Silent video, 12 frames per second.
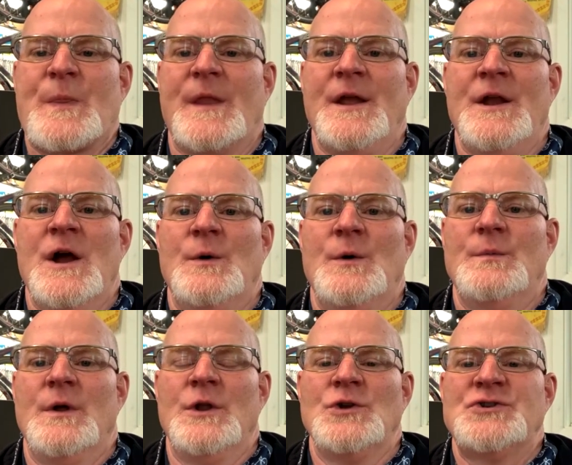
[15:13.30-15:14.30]
you know,
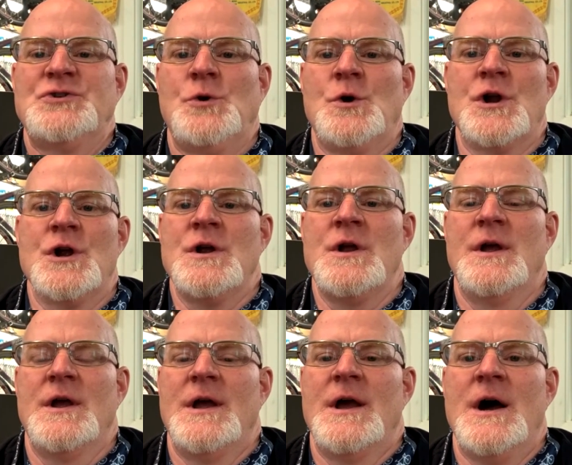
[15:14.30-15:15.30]
a little shorter.
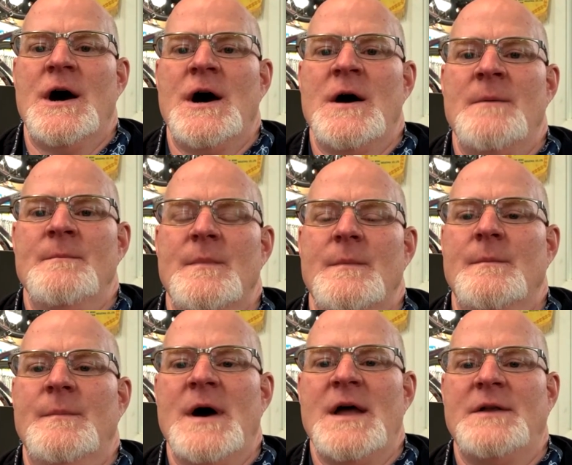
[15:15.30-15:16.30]
Um,
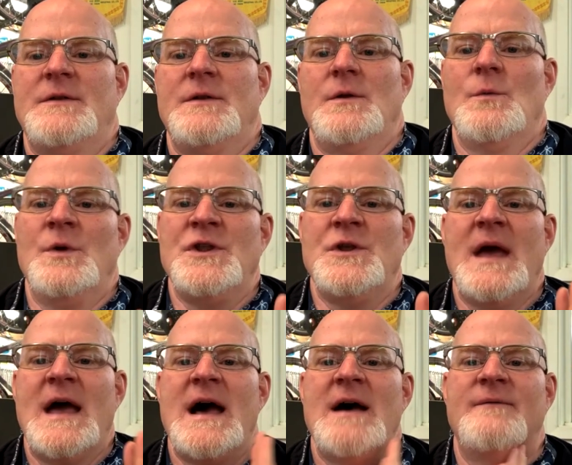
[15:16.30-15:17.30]
but when you
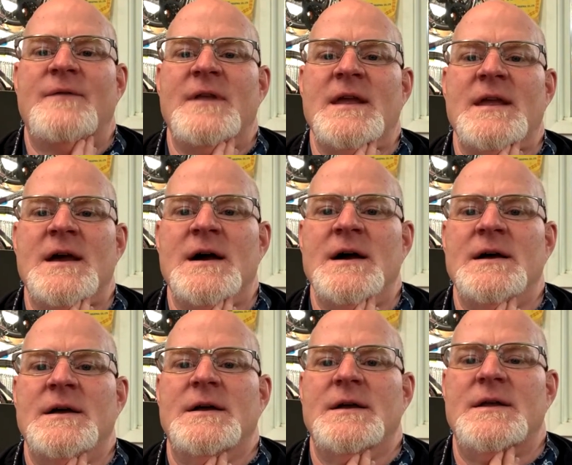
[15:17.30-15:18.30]
have the, uh,
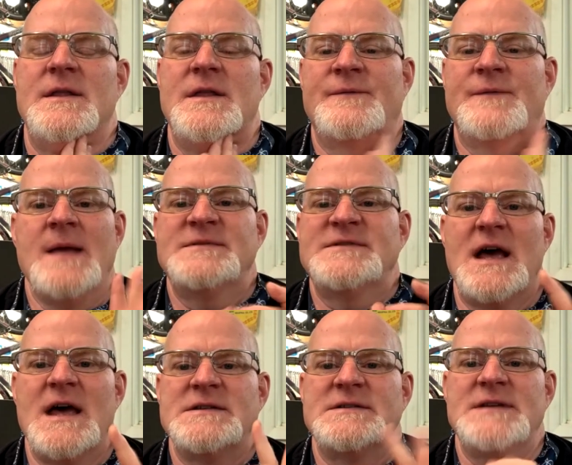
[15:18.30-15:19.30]
the frame
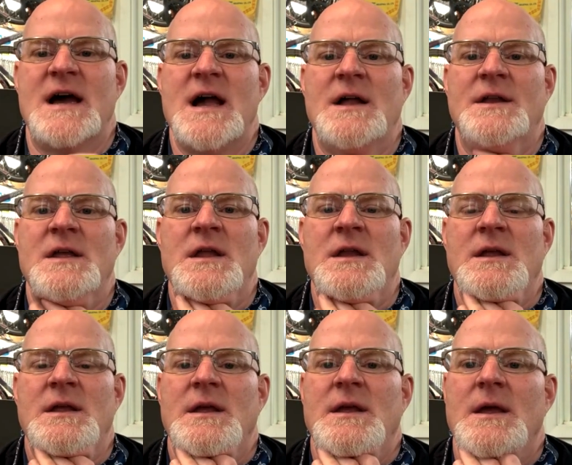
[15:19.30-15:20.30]
size dialed in,
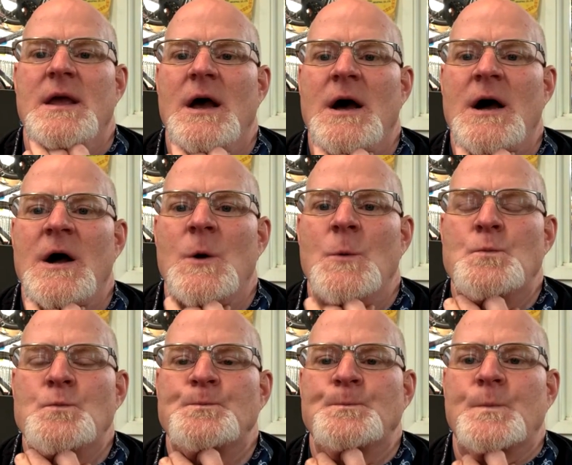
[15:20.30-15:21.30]
uh,
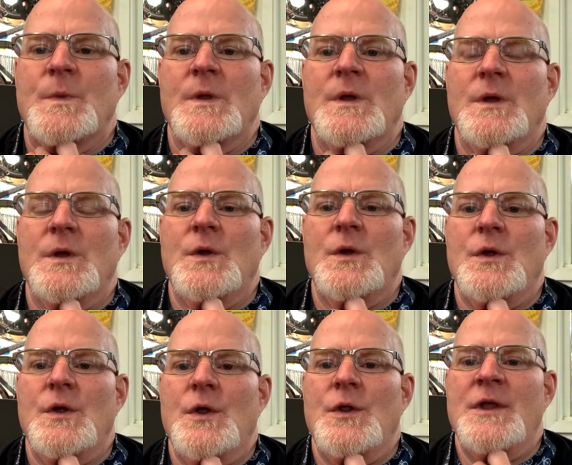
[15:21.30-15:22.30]

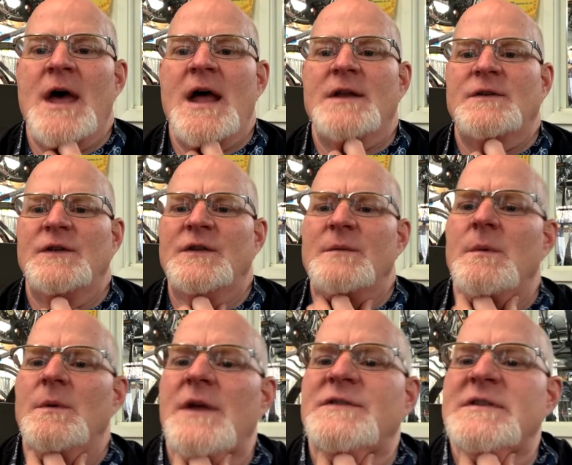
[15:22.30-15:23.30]
that is it,
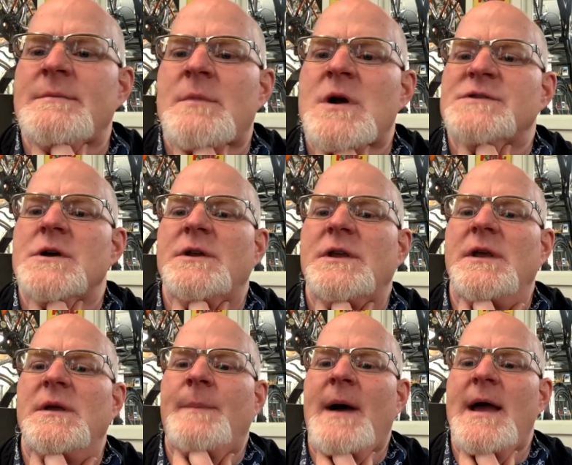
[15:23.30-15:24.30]
is it a
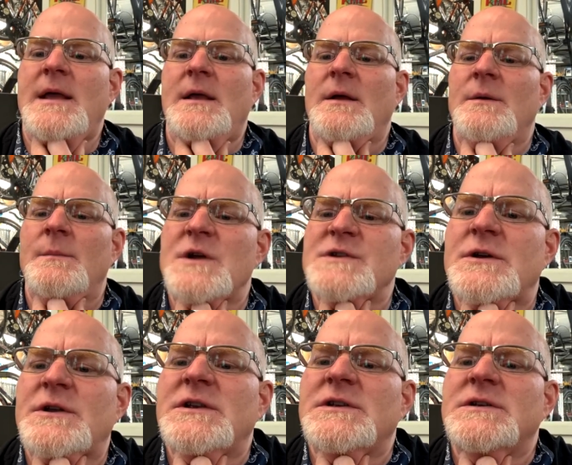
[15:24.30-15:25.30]
Marzocchi pipe or
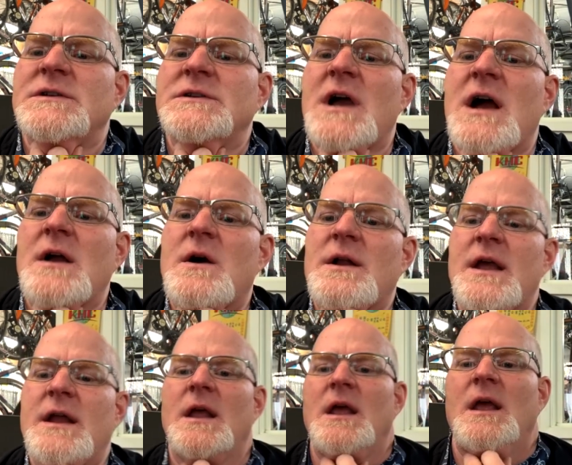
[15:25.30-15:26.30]
Marzocchi shock on
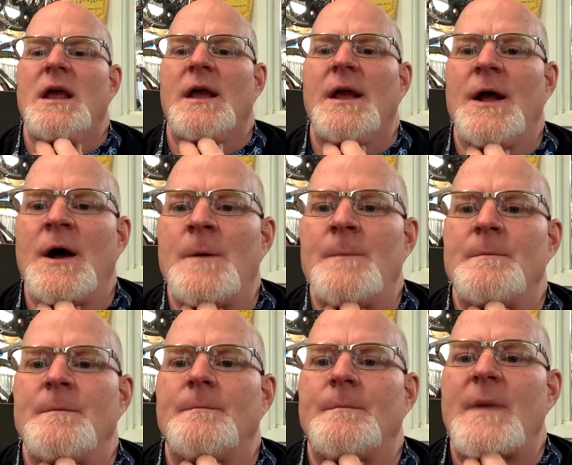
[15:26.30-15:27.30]
it? Um,
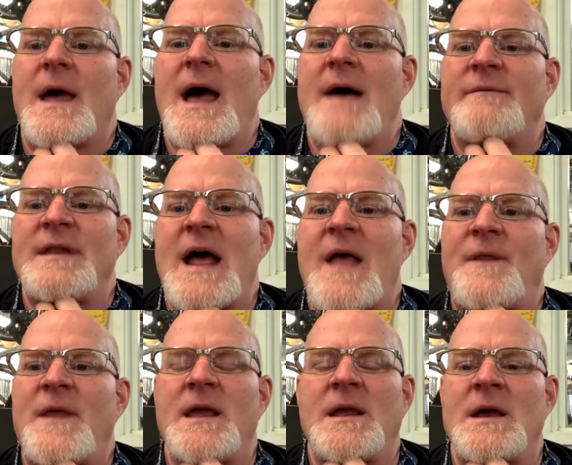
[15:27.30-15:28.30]
having that
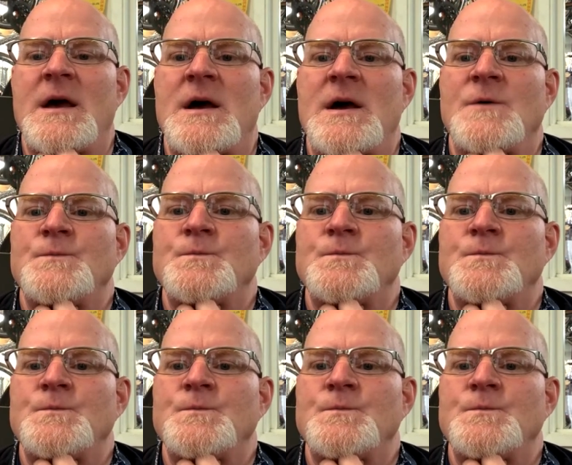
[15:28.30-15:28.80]
thing, uh,